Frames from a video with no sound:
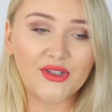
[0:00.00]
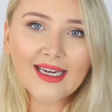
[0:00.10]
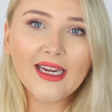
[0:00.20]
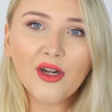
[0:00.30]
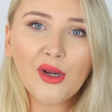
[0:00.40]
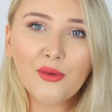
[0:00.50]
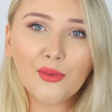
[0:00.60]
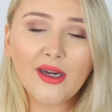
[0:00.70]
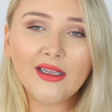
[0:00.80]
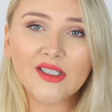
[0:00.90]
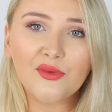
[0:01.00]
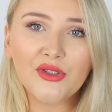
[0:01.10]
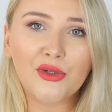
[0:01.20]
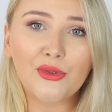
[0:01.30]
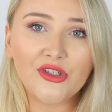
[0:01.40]
I can't get away with wearing this in the
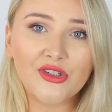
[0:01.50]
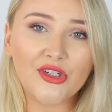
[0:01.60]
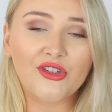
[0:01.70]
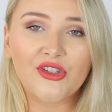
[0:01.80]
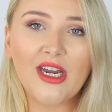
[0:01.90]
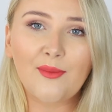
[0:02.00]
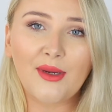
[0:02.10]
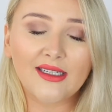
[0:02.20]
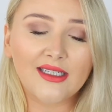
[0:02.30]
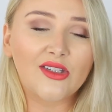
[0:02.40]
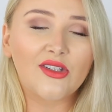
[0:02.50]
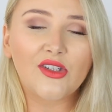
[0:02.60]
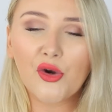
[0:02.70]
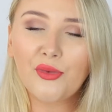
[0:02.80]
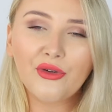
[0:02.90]
winter, which is such a shame because it's
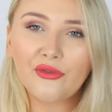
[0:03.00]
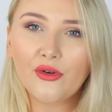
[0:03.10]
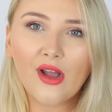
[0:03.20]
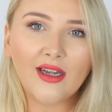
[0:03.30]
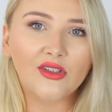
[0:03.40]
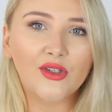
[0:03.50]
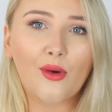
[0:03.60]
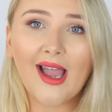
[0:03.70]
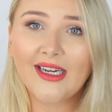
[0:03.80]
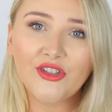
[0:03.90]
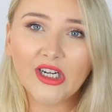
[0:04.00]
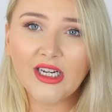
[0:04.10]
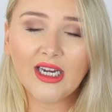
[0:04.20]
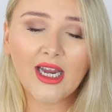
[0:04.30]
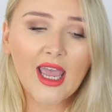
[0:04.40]
so beautiful and it's so
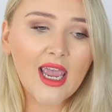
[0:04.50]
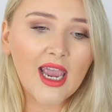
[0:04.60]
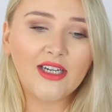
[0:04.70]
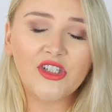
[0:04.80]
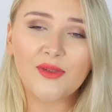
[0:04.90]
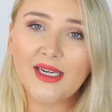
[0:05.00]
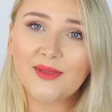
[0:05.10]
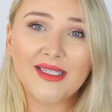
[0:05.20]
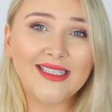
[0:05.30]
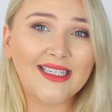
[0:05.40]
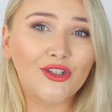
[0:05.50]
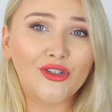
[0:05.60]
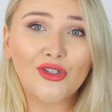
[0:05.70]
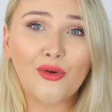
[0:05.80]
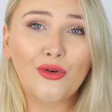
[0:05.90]
hydrating and it just makes my skin look
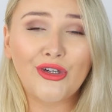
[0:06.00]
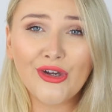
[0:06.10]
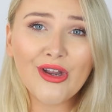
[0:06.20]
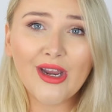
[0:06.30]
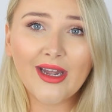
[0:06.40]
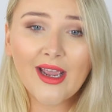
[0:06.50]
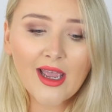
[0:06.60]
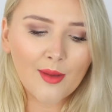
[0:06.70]
so good,